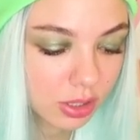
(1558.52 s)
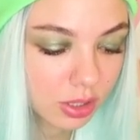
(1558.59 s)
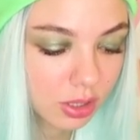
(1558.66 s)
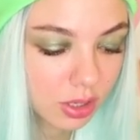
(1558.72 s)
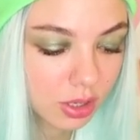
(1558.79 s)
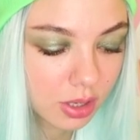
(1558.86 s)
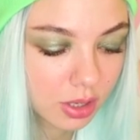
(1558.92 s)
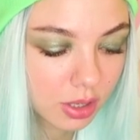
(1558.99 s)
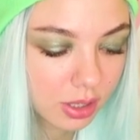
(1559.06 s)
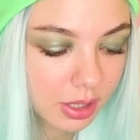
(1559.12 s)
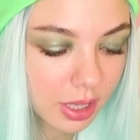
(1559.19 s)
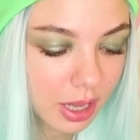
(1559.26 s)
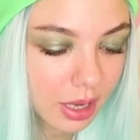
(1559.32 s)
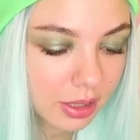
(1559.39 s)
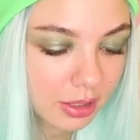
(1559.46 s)
let's do it.
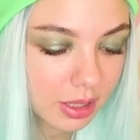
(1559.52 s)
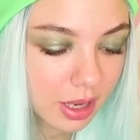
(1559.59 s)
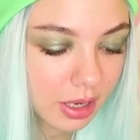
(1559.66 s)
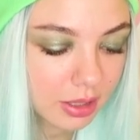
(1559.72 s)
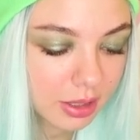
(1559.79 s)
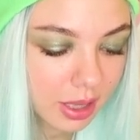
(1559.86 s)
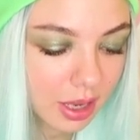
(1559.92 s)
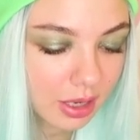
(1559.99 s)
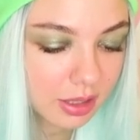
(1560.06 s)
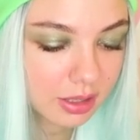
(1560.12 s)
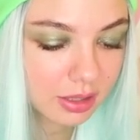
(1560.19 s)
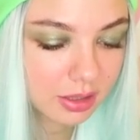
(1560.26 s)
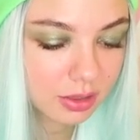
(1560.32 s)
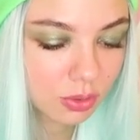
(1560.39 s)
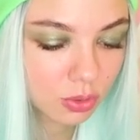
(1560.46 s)
Well, well,
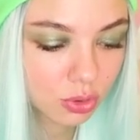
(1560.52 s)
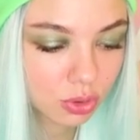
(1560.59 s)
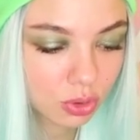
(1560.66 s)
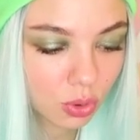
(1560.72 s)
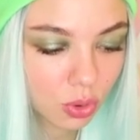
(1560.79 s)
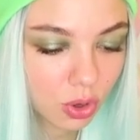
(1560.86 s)
well, we got